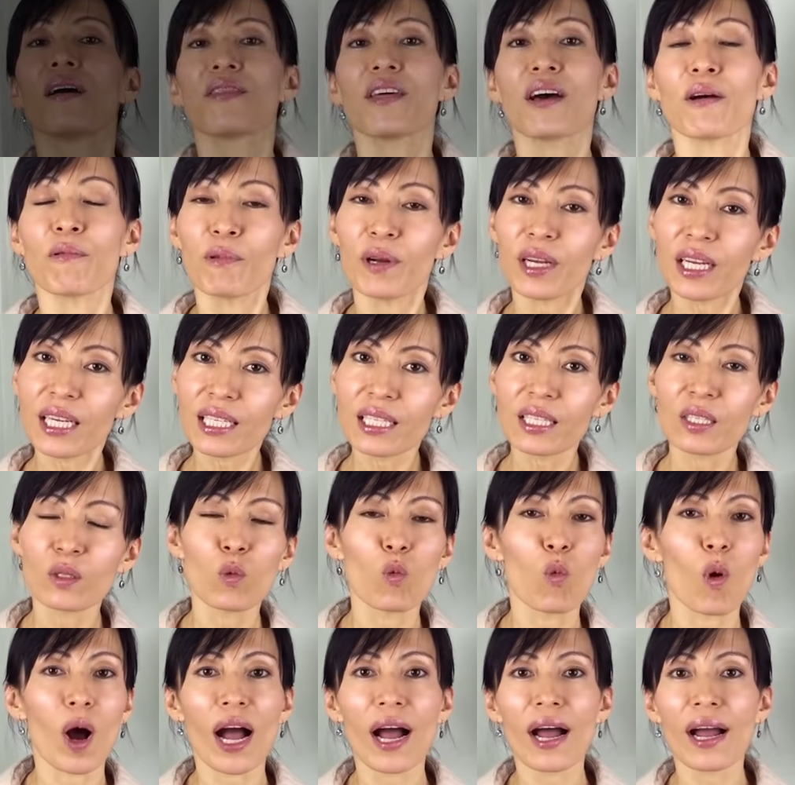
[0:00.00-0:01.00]
The
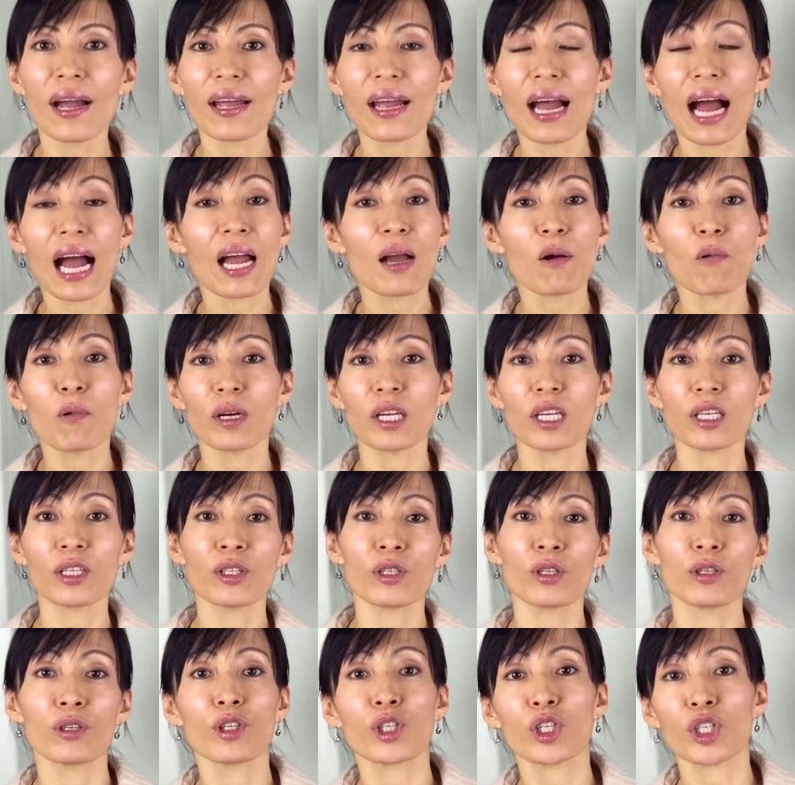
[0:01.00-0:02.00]
reason why I wanted
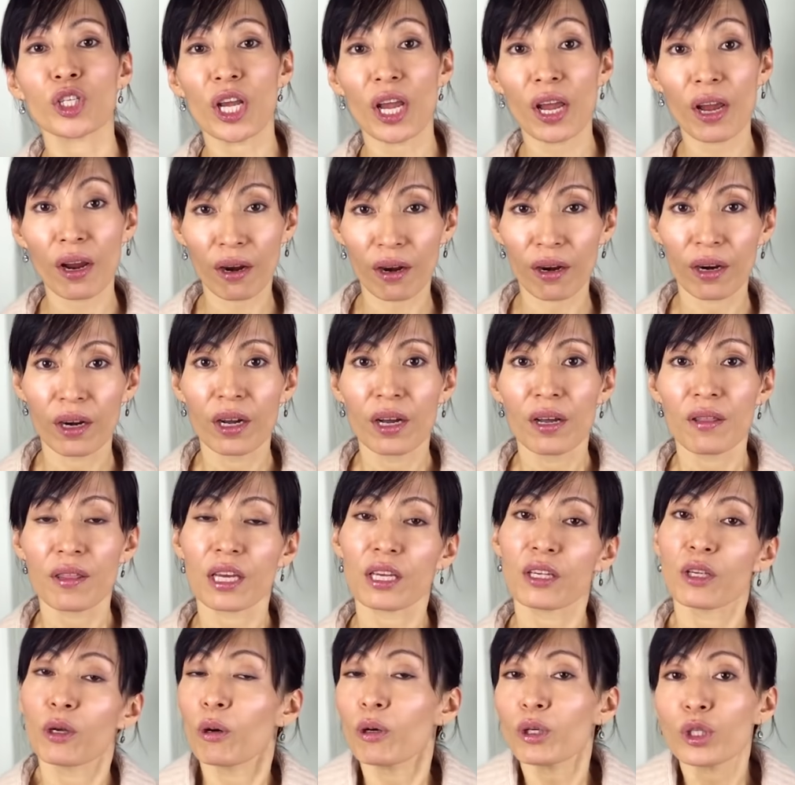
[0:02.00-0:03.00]
to share
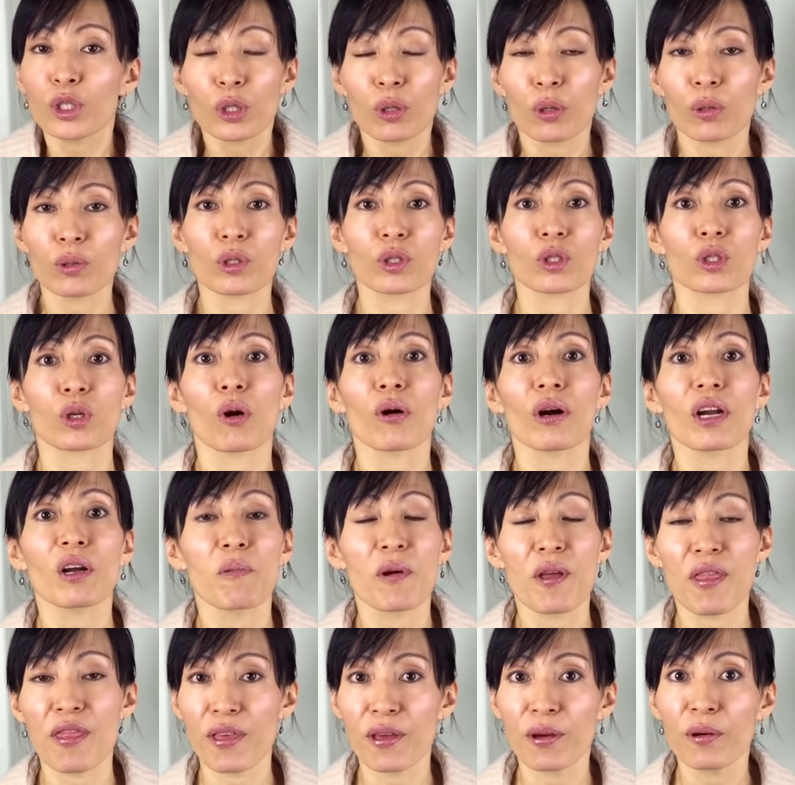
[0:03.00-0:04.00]
that Yoshiko's story
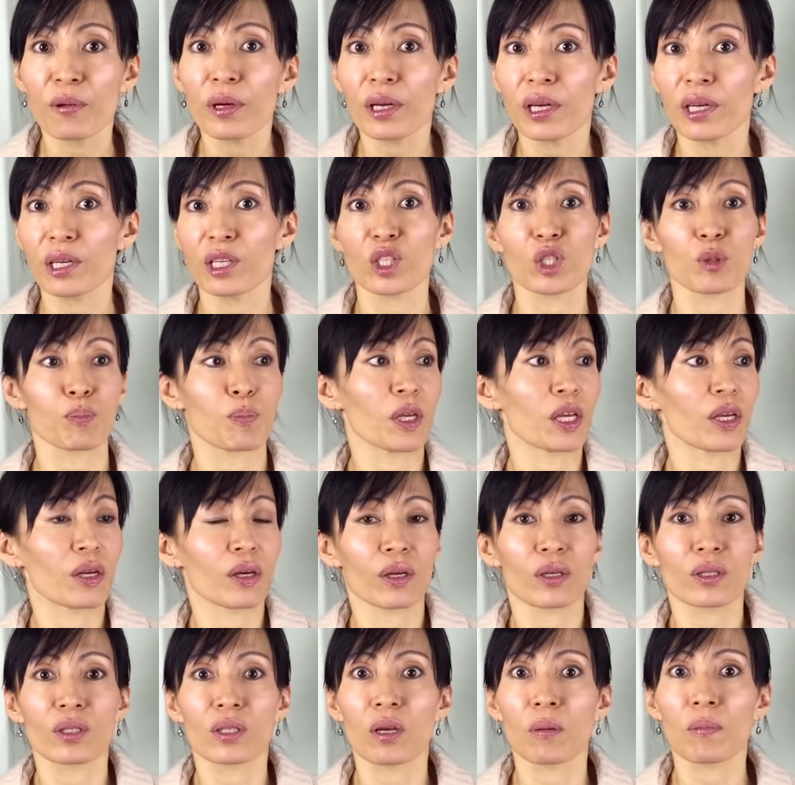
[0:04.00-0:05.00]
with you is
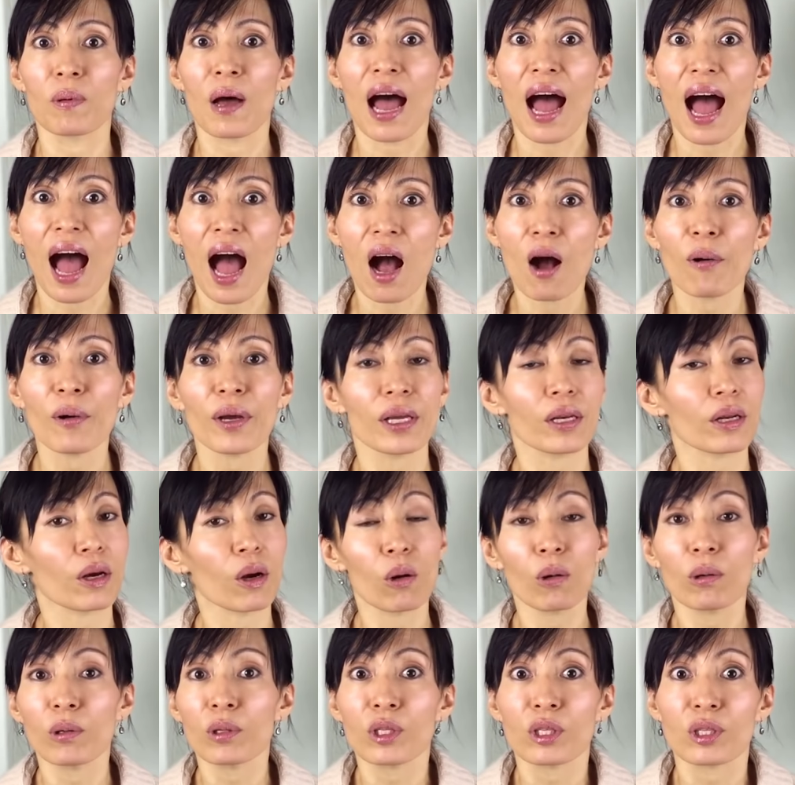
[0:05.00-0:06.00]
because of how it
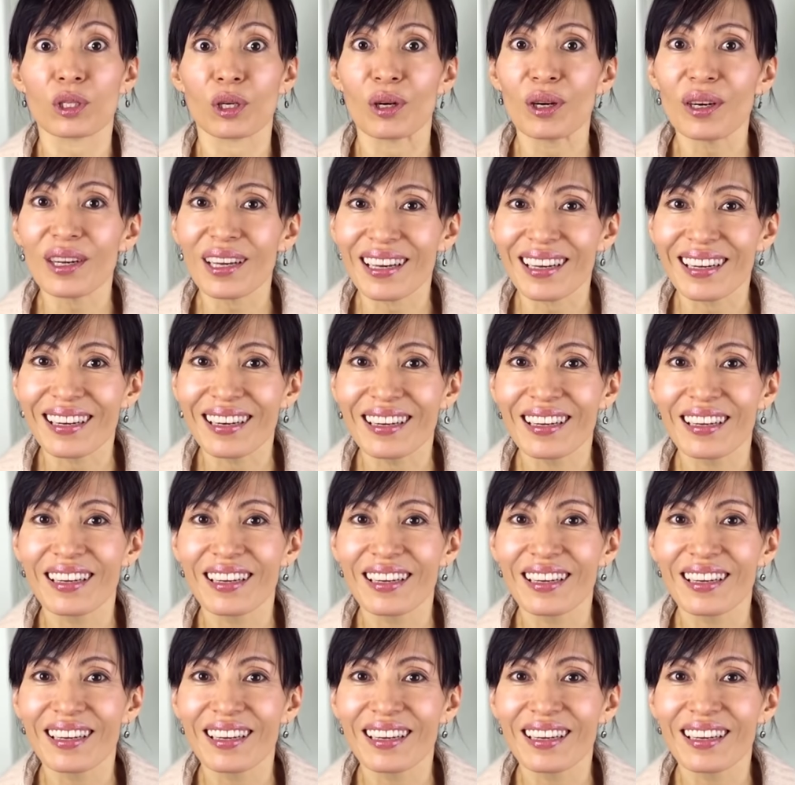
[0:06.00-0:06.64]
all started.